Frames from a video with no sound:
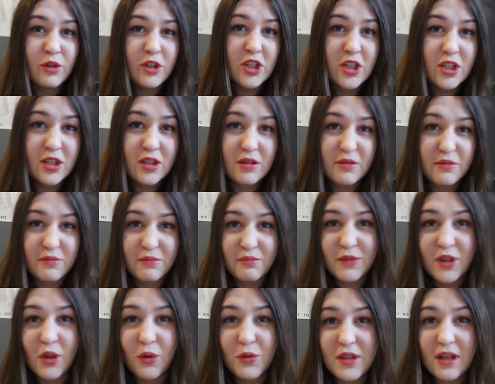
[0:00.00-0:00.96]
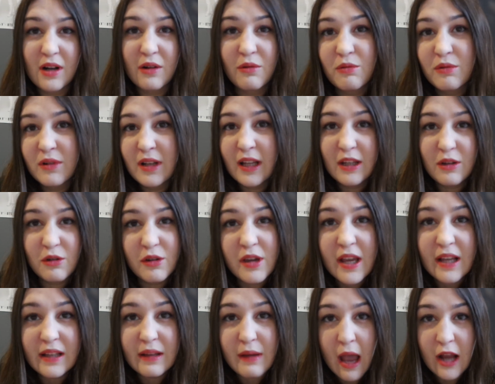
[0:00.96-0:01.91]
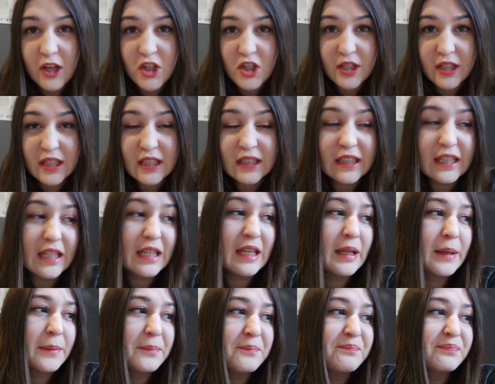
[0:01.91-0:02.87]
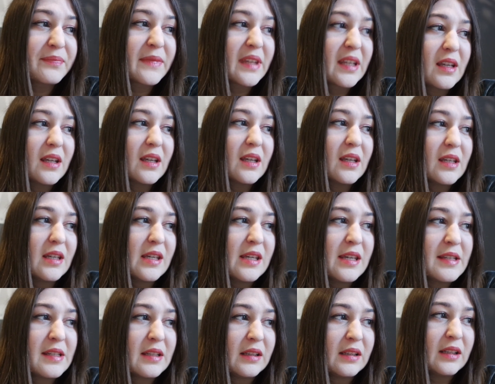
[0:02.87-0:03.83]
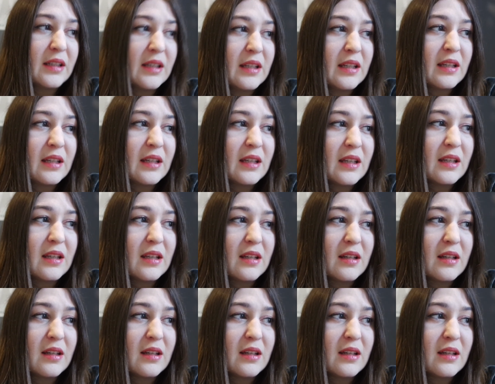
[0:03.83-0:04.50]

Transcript: which those are like, you can actually clean them easily,